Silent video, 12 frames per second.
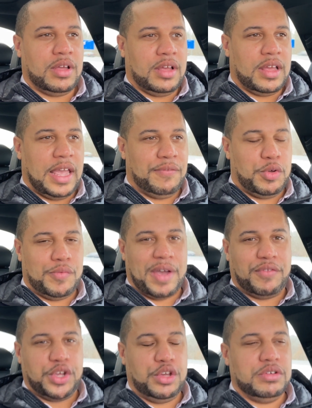if you've
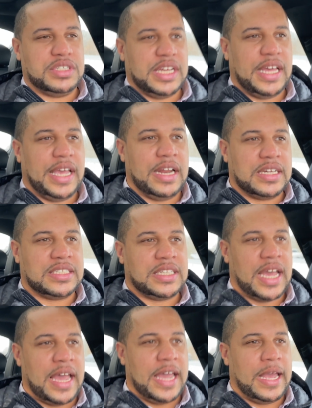ever used it, it'll
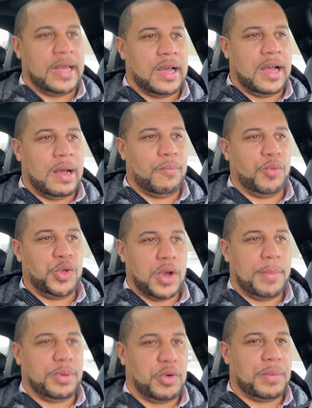say when you
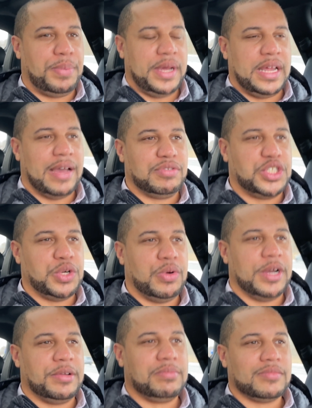upload a PDF to
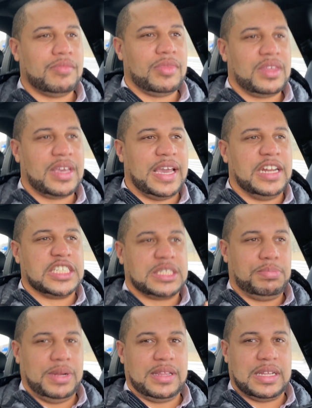it, it'll
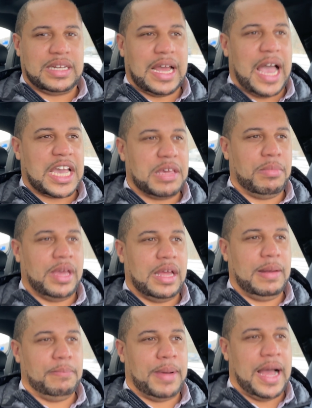split the
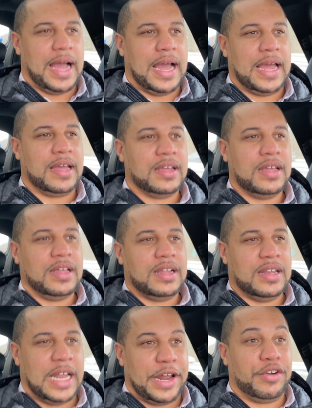document by
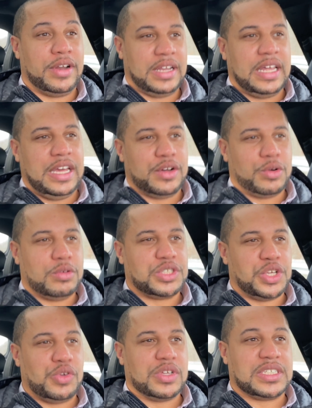letter and legal, so
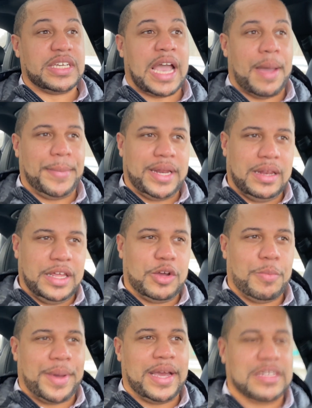you can see how many legal
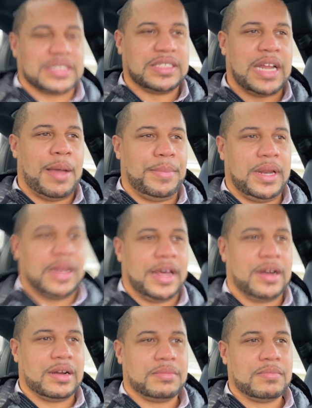pages and how many
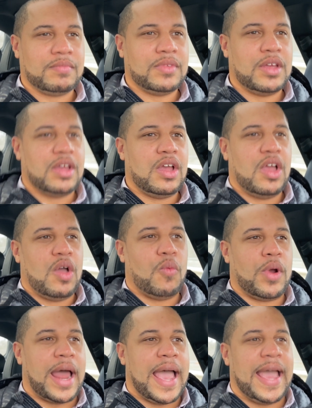letter.
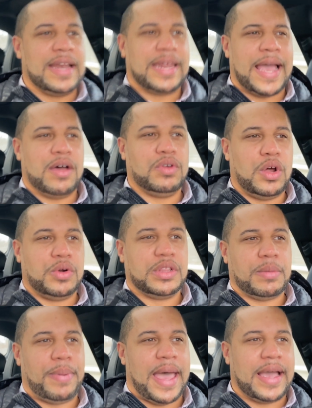When I had downloaded the
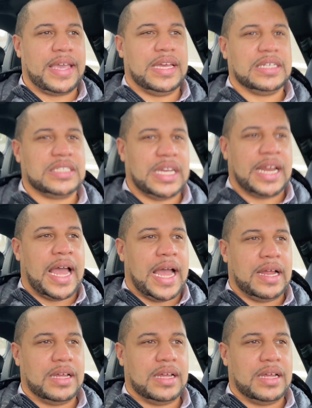package, and I